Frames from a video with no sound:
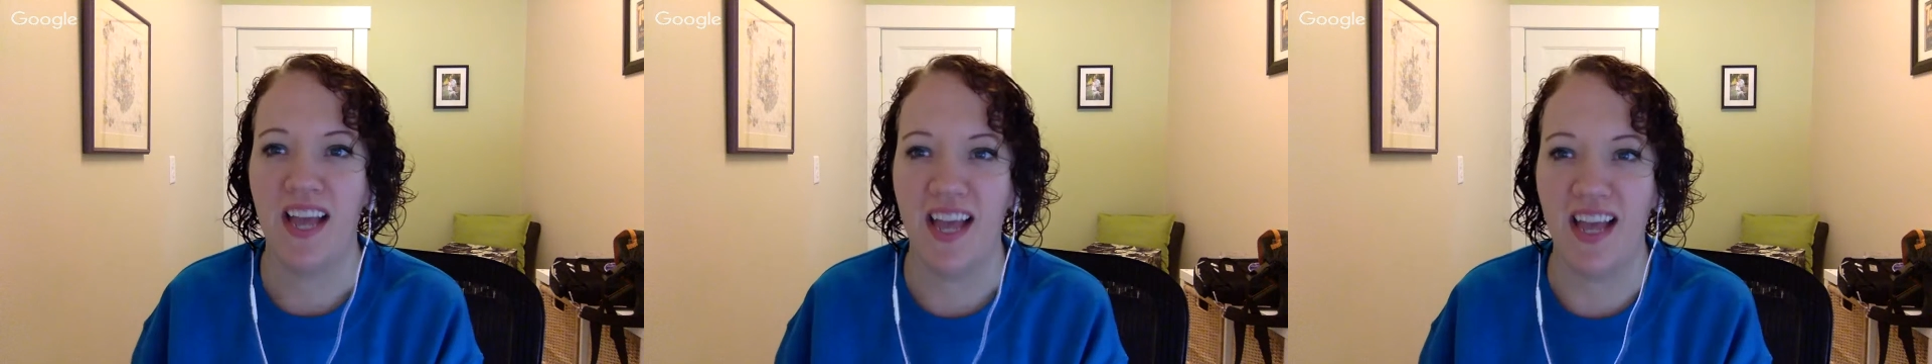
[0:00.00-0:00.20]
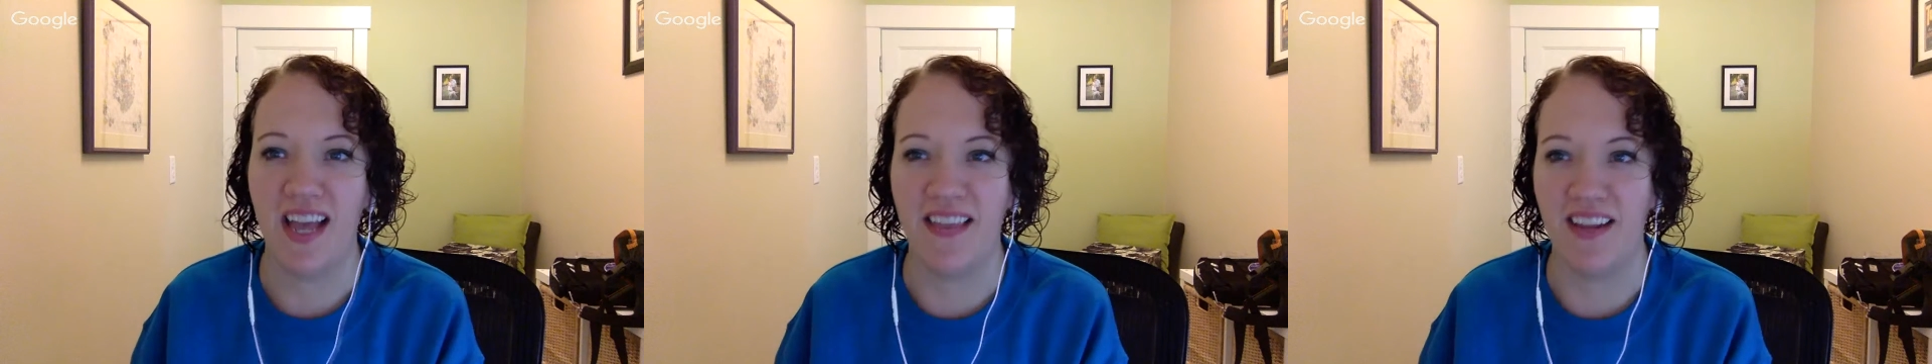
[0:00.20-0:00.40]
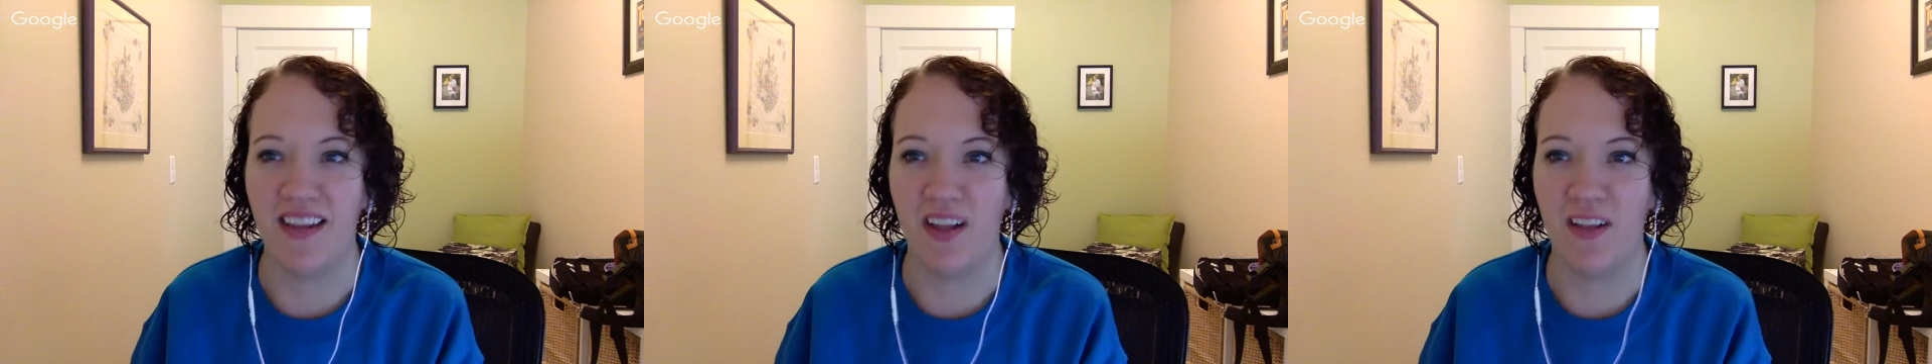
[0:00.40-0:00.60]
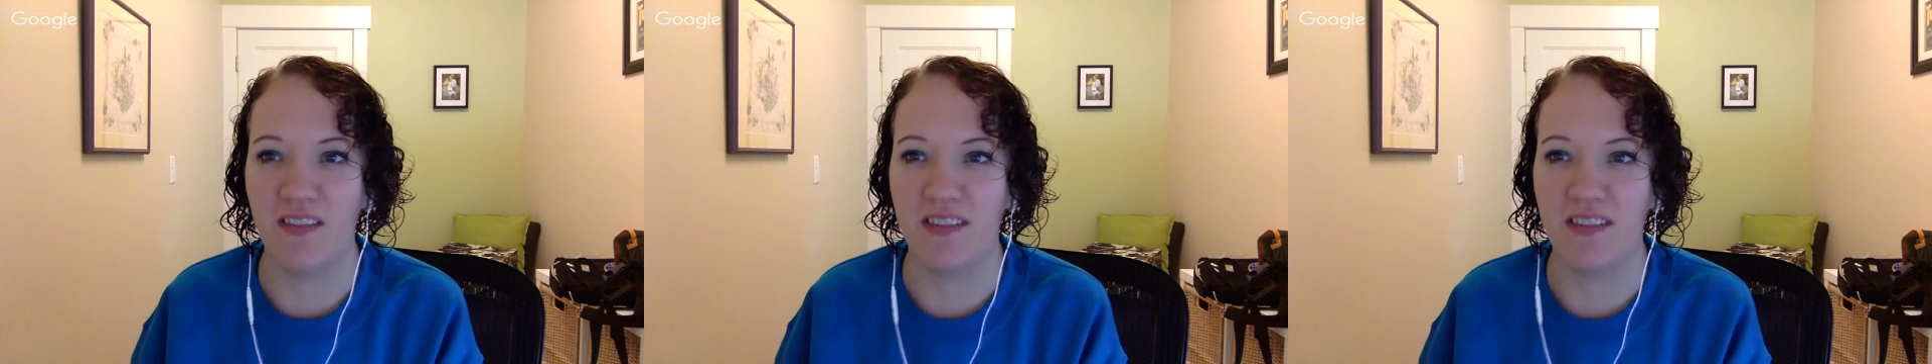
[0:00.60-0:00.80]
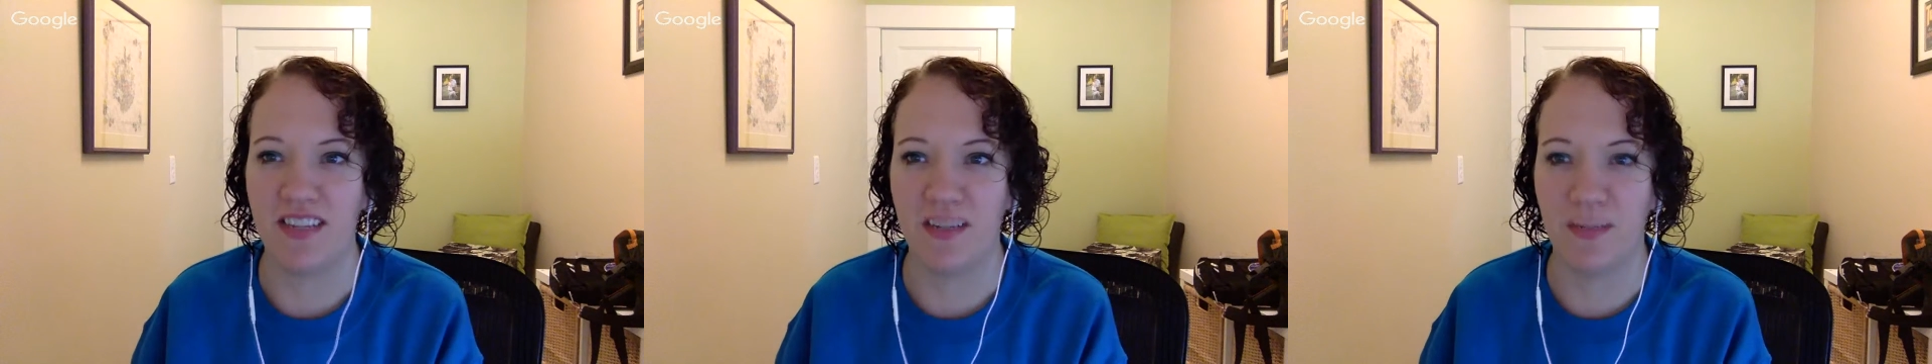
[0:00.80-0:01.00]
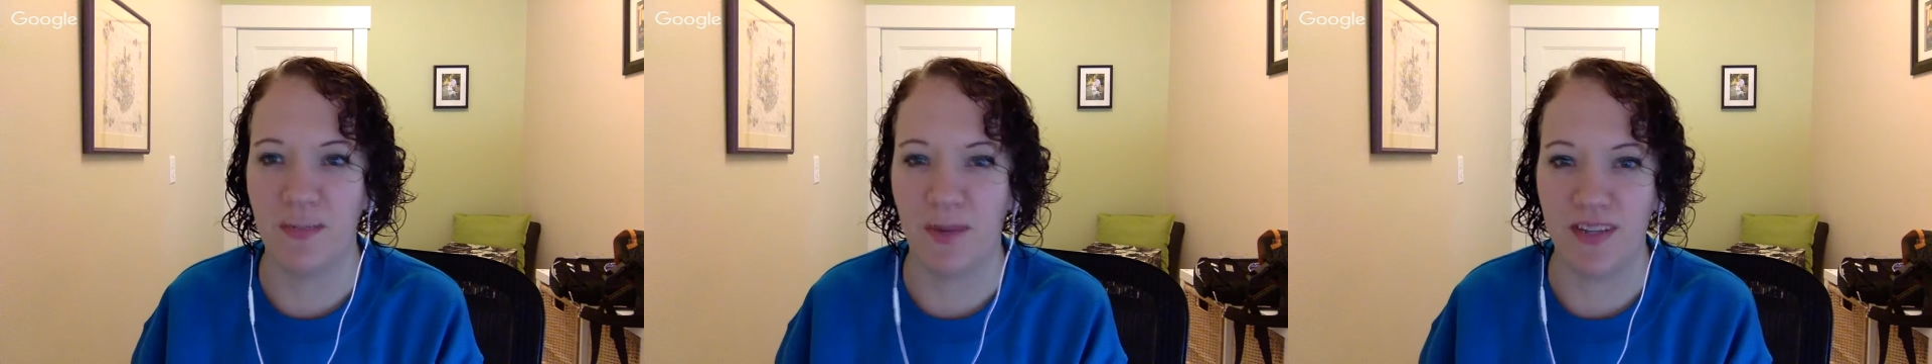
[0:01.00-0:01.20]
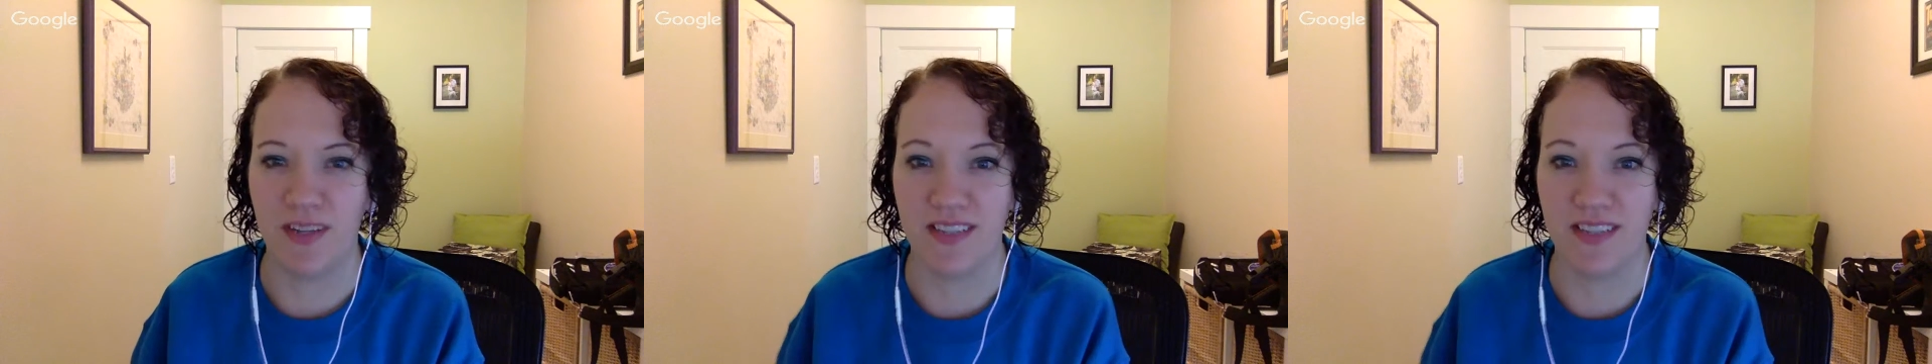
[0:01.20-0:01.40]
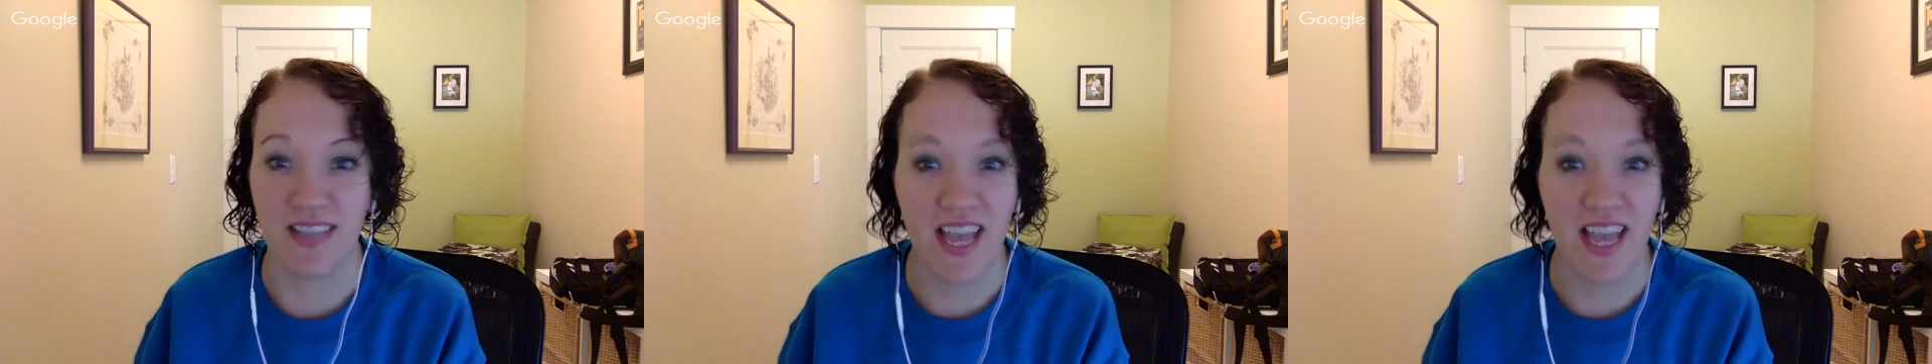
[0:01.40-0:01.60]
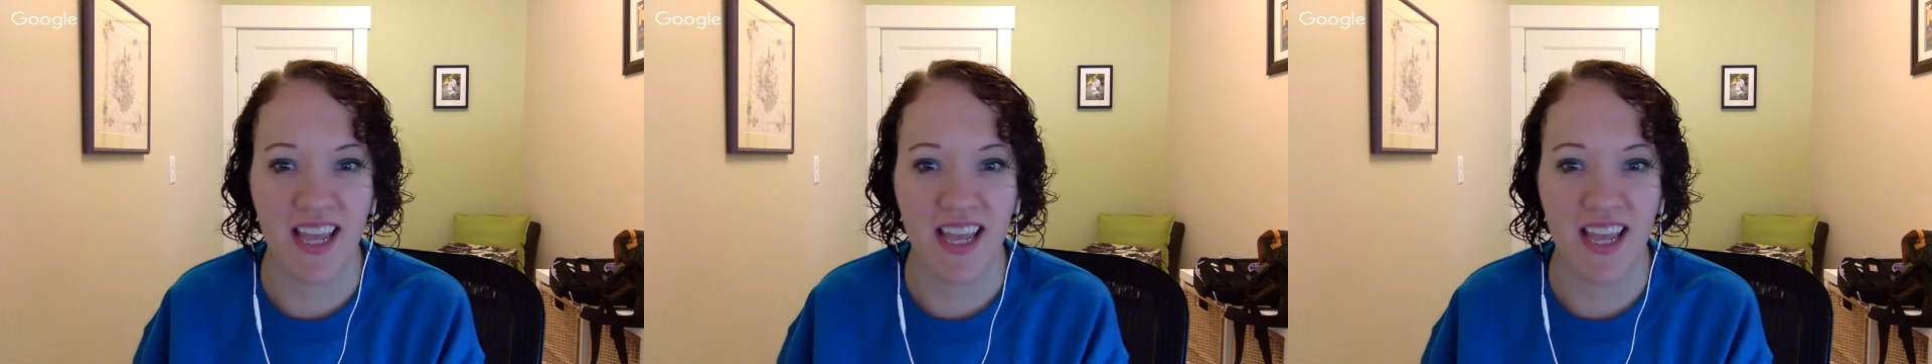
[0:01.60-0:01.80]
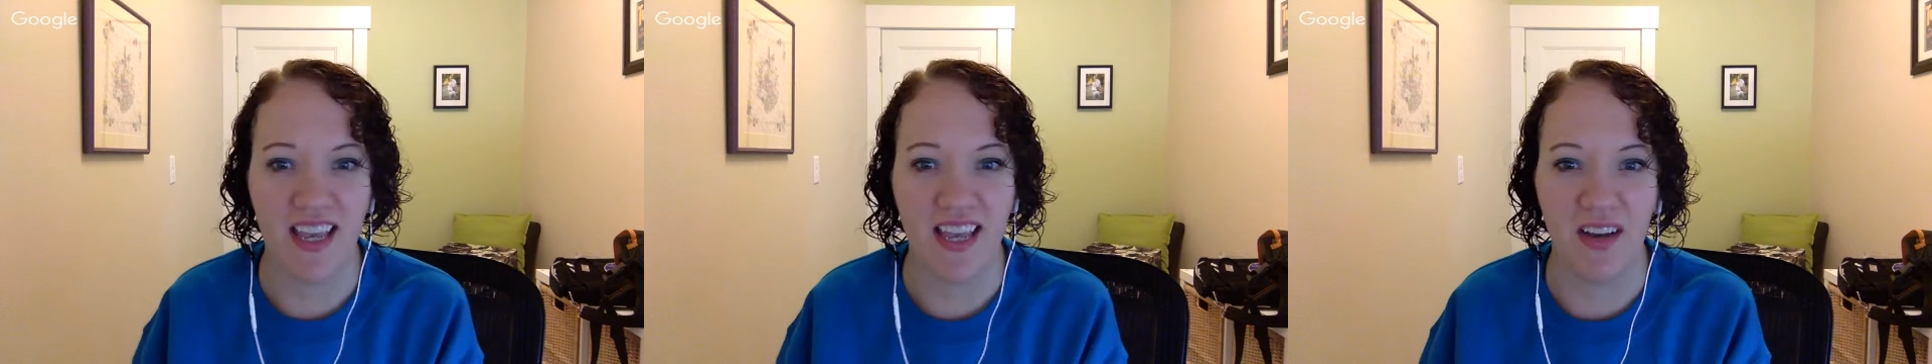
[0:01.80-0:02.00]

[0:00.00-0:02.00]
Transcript: and then all of a sudden a brand says, hey,